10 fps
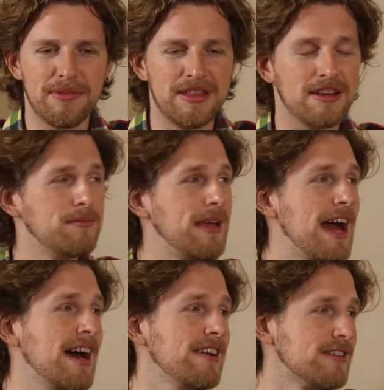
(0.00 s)
but there could be
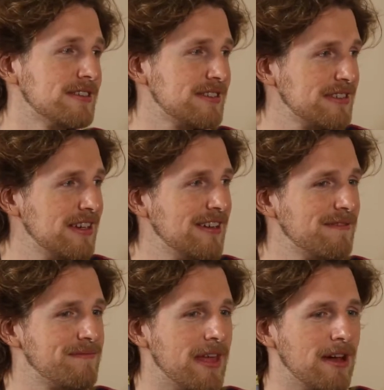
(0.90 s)
add-ons
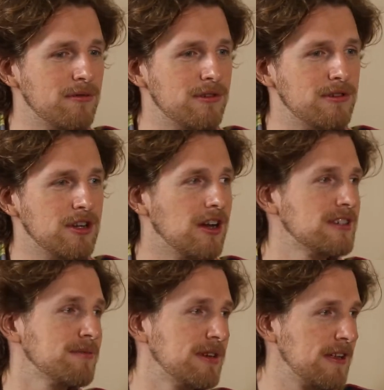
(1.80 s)
that would
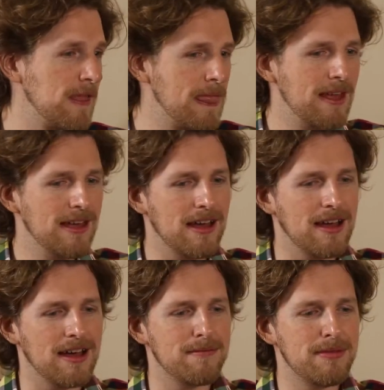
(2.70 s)
cost money,
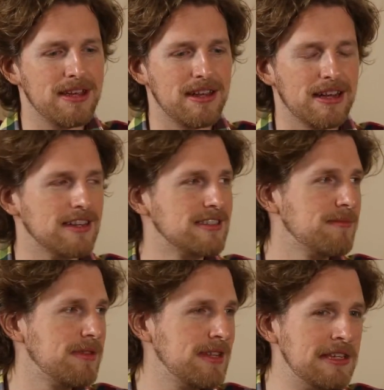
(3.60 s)
be it a
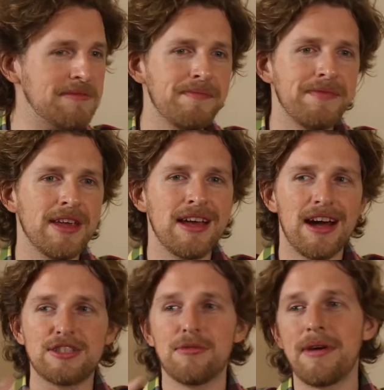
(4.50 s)
custom theme,
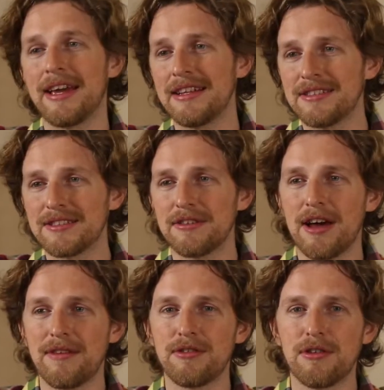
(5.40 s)
a domain, so you
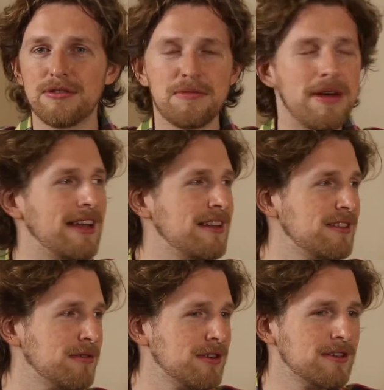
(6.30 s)
have your own domain in
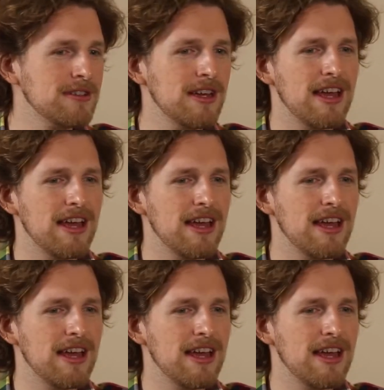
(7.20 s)
the world,